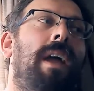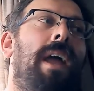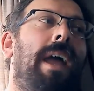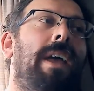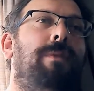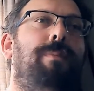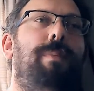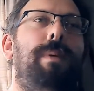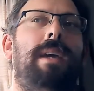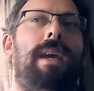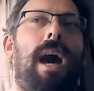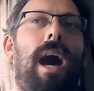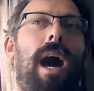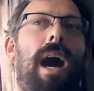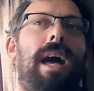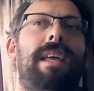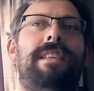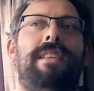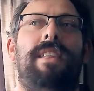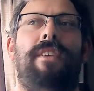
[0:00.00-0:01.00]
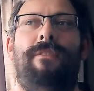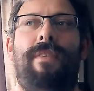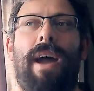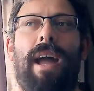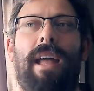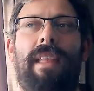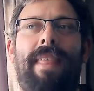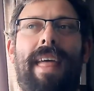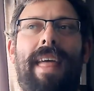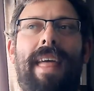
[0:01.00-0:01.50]
is because the
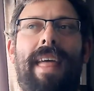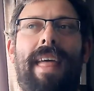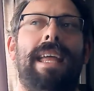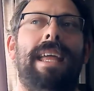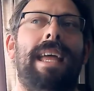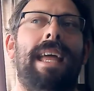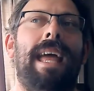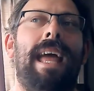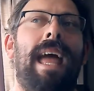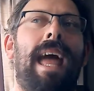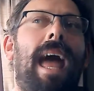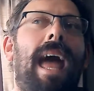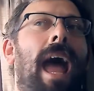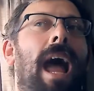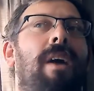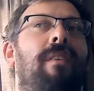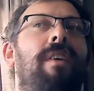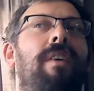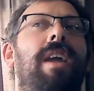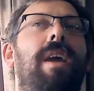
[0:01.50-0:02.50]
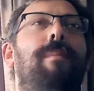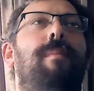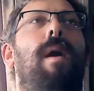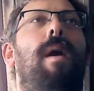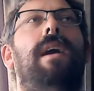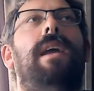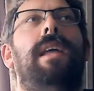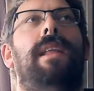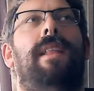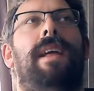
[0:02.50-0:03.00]
fact that every
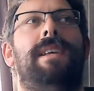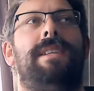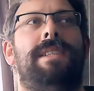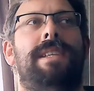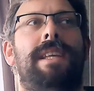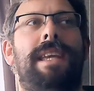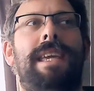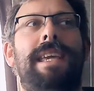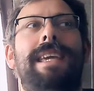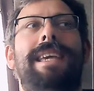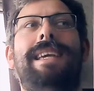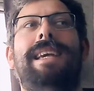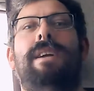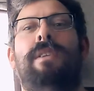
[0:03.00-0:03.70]
homunculus that he